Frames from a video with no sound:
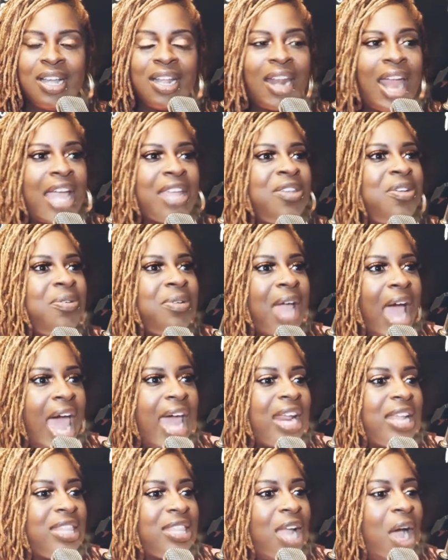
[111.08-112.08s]
Like you
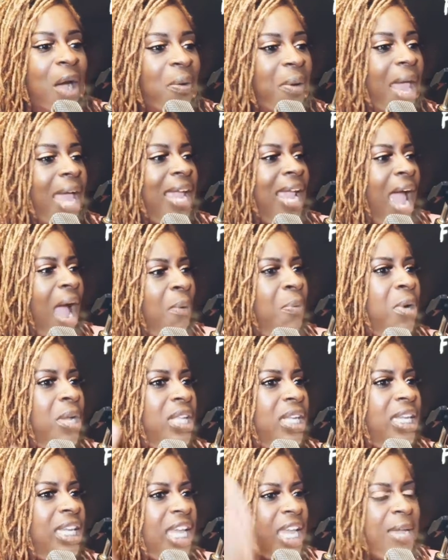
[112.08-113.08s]
gotta know, like I
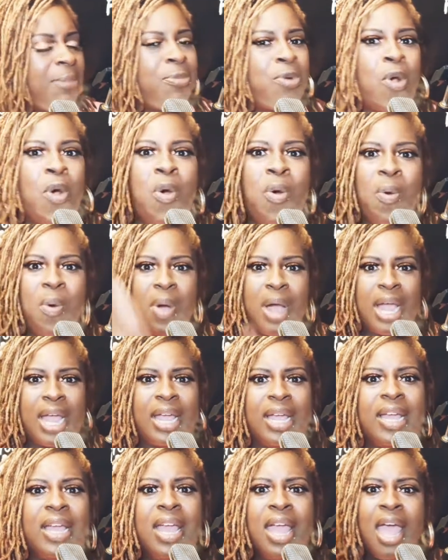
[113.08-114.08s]
want to keep going.
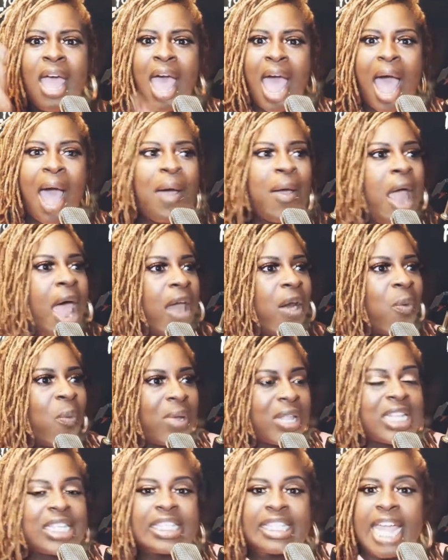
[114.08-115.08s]
I, I don't
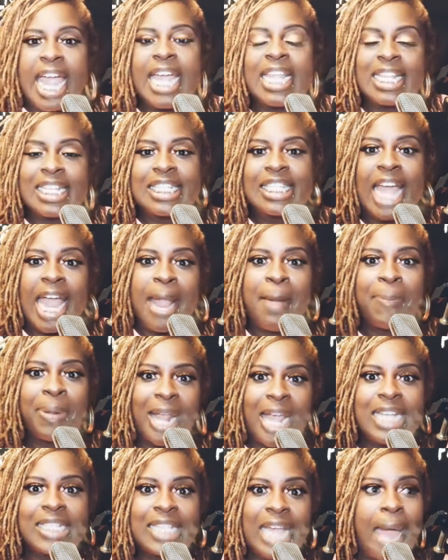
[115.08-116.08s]
want to stay in the same
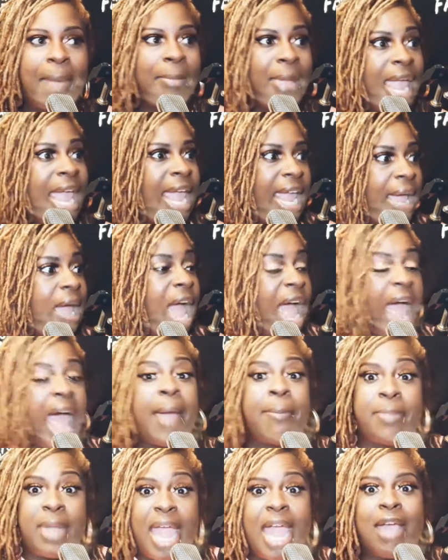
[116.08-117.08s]
place I'm at,
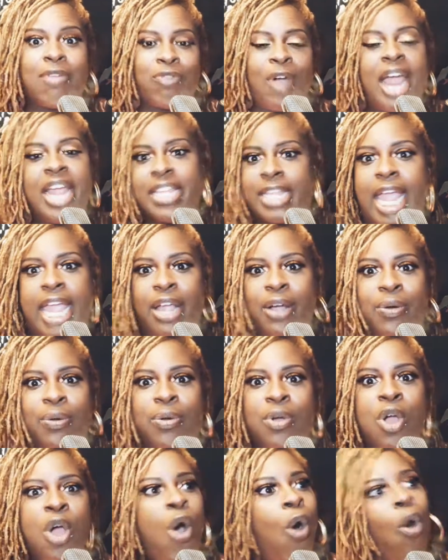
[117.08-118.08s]
I'm at right now,
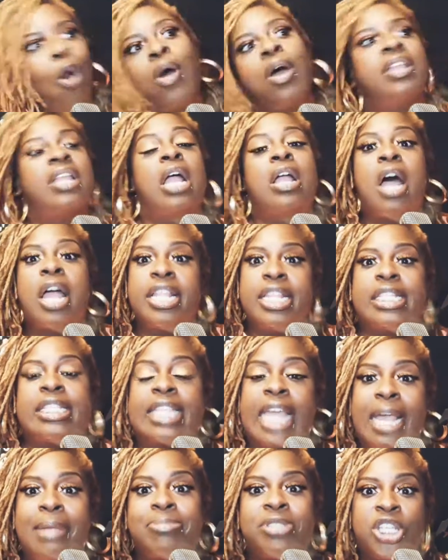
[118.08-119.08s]
or in the
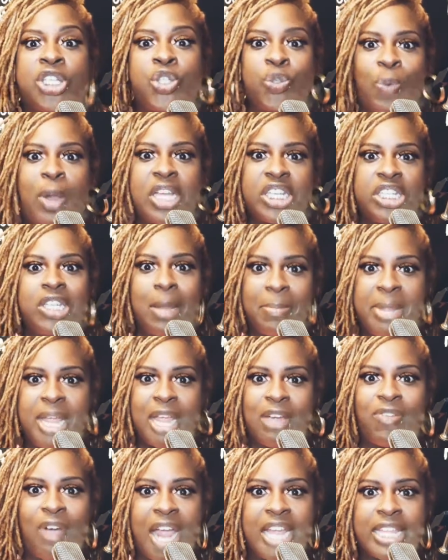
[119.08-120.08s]
same situation I'm
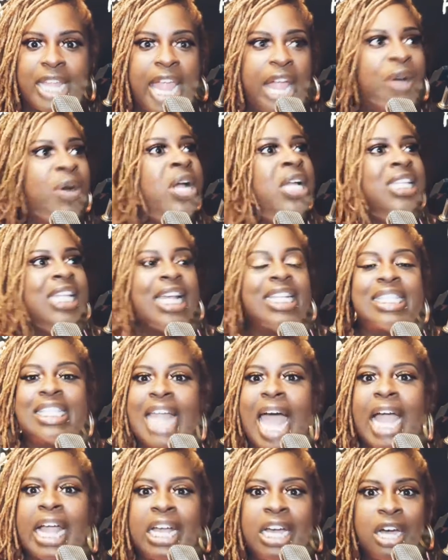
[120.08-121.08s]
in right now. That's
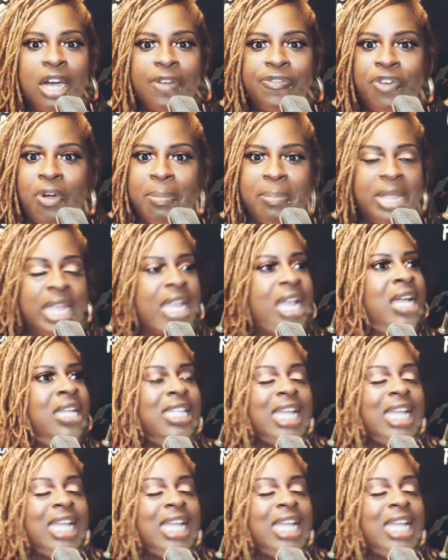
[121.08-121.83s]
not good for me.